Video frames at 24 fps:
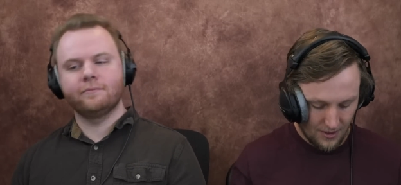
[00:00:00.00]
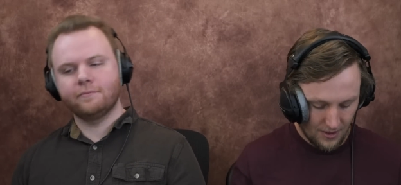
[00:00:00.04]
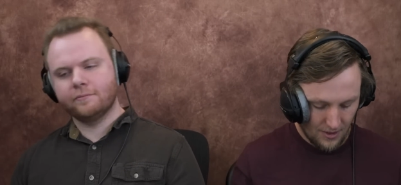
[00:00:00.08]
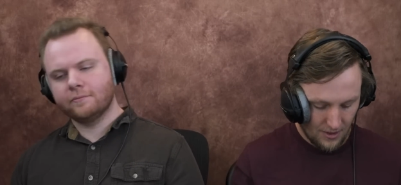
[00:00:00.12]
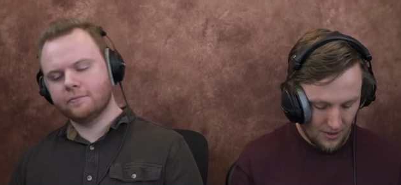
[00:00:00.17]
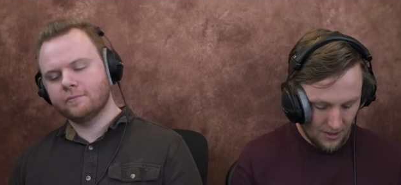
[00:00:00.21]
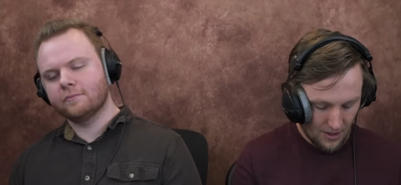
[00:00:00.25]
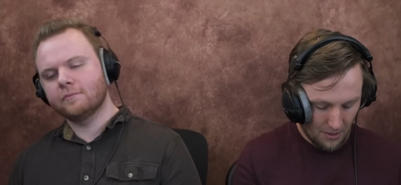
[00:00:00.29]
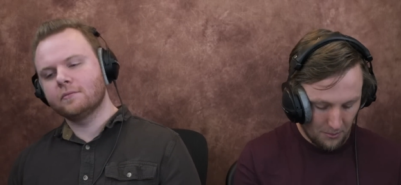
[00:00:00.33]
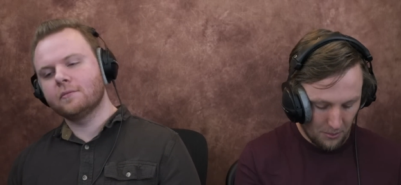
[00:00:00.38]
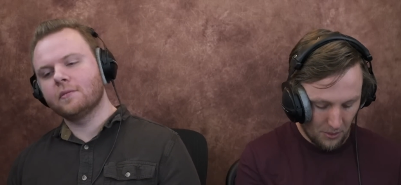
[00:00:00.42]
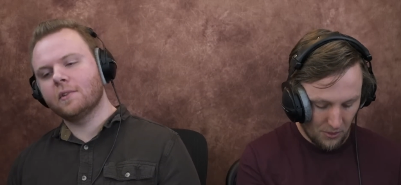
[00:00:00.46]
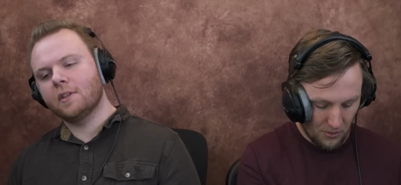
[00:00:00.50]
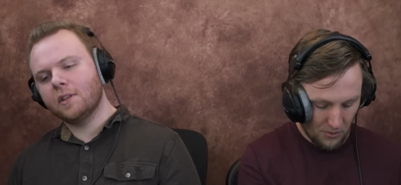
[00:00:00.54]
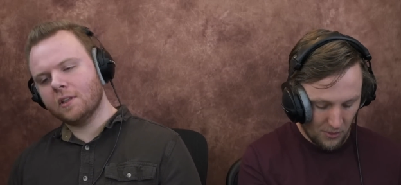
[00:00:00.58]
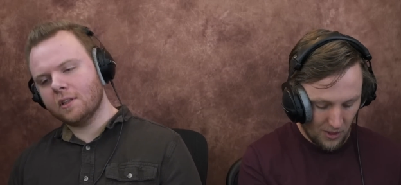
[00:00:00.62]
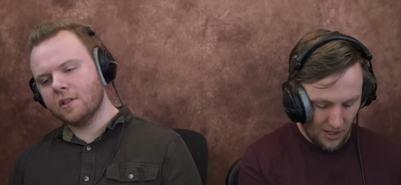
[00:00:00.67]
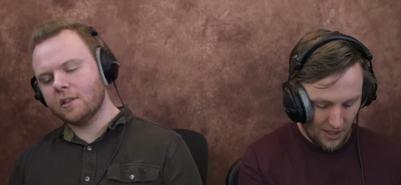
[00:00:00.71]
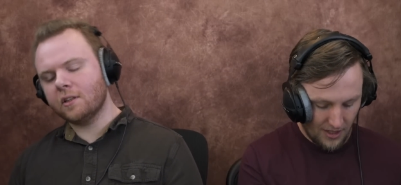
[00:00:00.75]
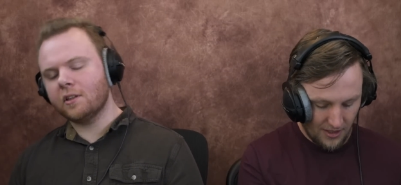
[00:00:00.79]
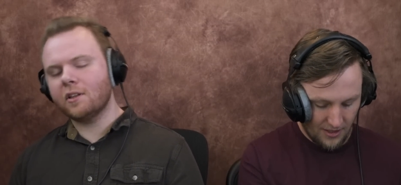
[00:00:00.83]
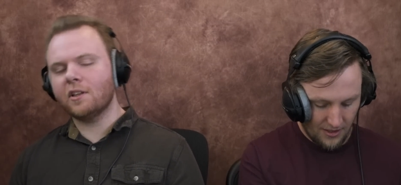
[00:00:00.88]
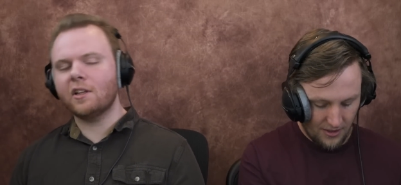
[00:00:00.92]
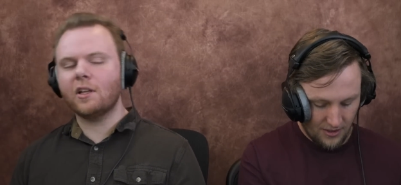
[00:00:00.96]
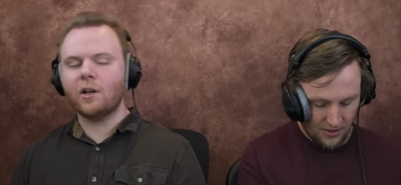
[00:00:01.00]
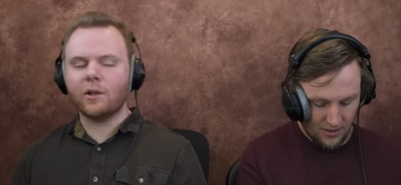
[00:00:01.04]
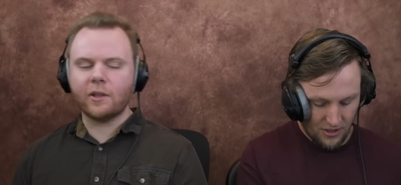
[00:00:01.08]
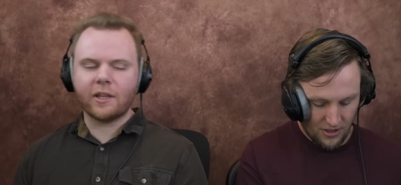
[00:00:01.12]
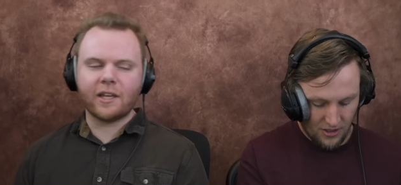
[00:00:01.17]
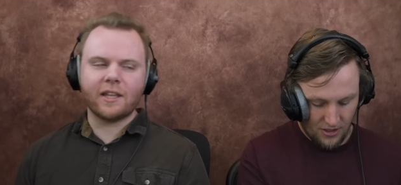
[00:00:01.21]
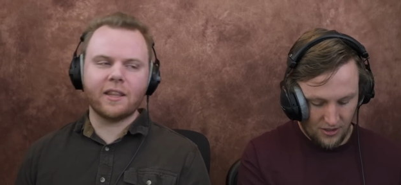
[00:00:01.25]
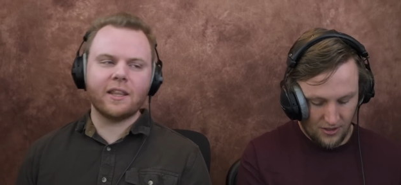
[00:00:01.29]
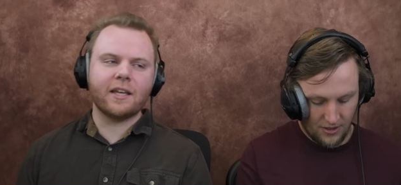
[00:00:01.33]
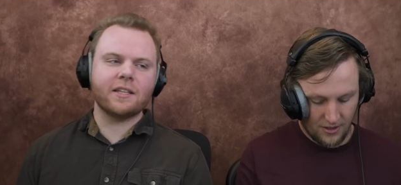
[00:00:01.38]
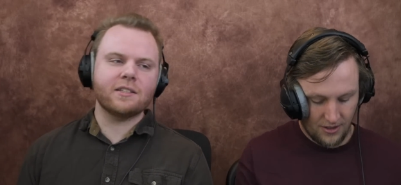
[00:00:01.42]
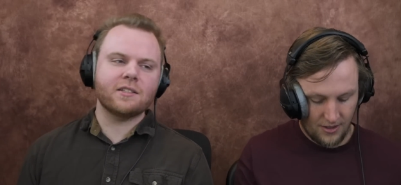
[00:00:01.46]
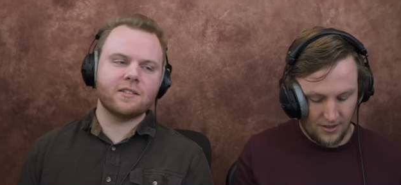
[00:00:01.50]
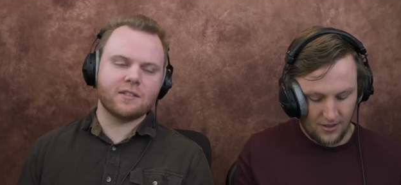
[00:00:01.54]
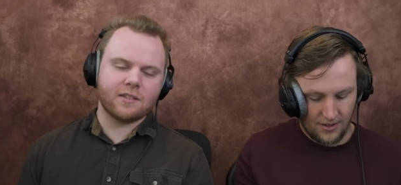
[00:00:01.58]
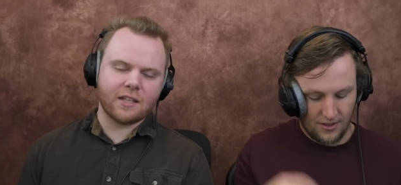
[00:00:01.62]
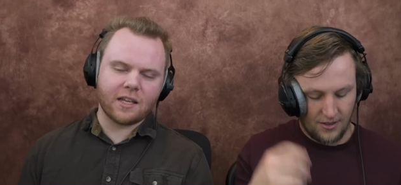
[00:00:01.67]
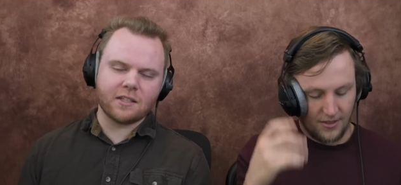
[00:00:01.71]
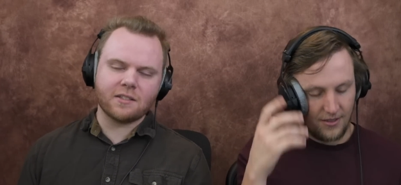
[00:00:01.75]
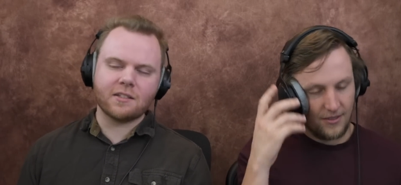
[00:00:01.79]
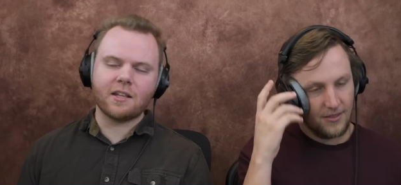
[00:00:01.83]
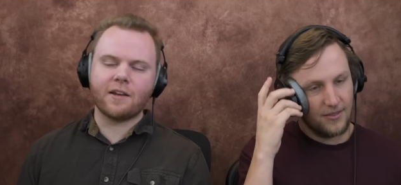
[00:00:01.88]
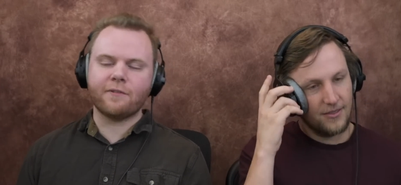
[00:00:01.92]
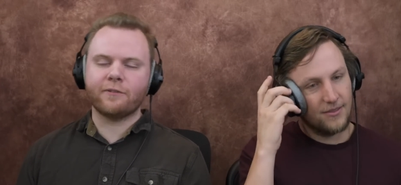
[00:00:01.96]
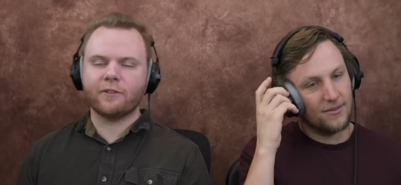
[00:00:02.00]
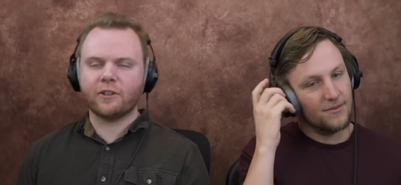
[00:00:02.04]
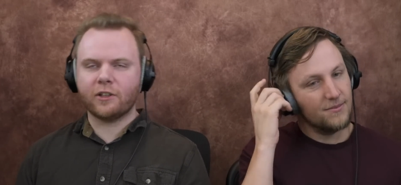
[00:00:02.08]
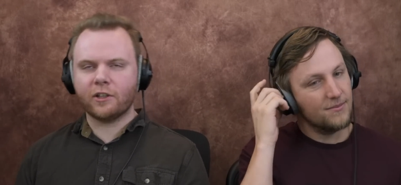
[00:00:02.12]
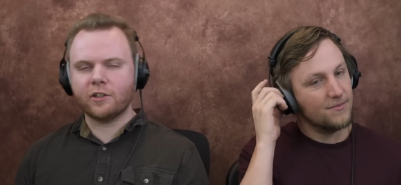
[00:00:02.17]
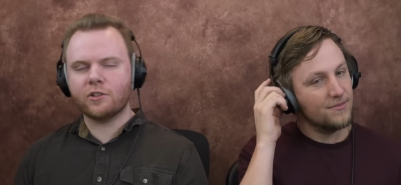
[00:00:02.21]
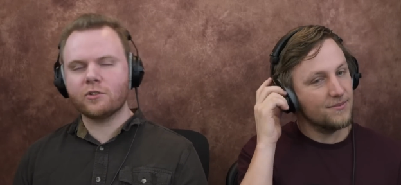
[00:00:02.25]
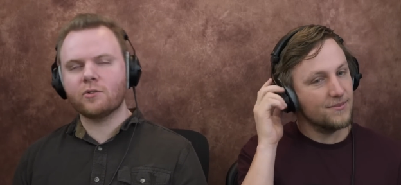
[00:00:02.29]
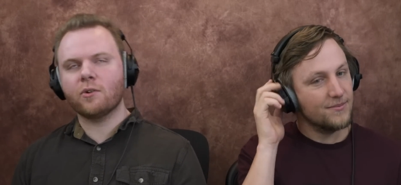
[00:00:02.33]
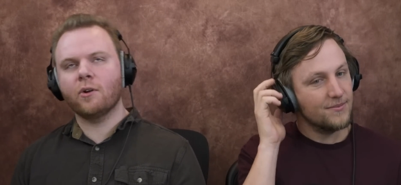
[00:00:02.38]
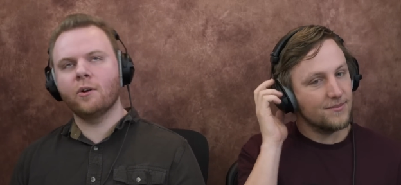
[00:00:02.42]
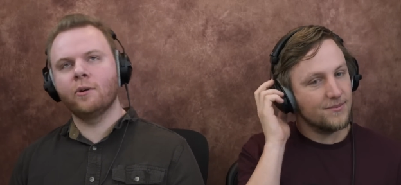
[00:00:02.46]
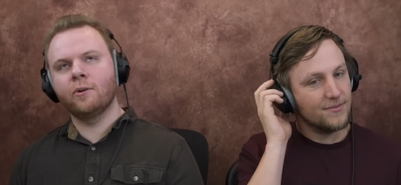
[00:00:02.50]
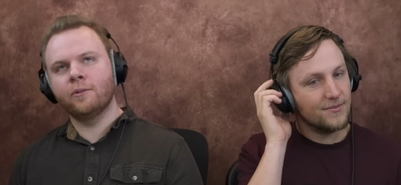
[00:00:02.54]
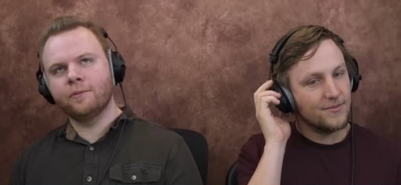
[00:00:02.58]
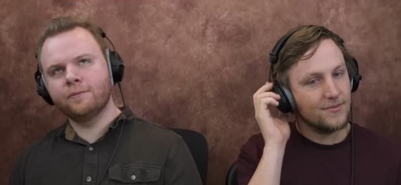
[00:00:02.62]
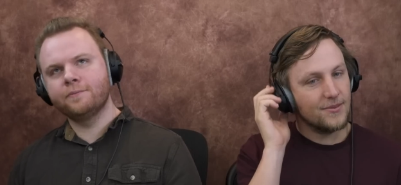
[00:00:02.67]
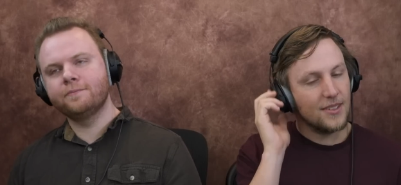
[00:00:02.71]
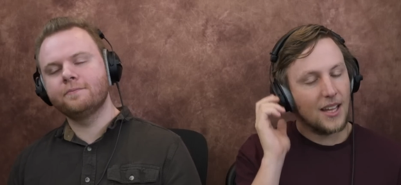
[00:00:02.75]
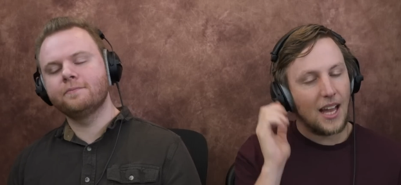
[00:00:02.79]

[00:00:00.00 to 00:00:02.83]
Speaker 1: number one. No, that that's that's definitely true.